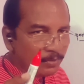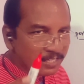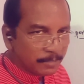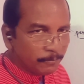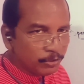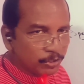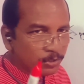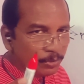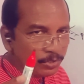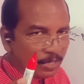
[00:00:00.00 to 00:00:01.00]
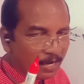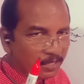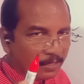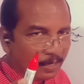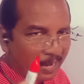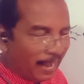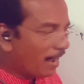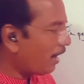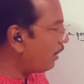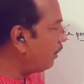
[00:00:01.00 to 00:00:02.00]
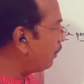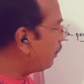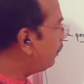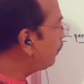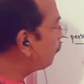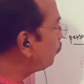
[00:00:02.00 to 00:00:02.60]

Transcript: we are supposed to use article an, here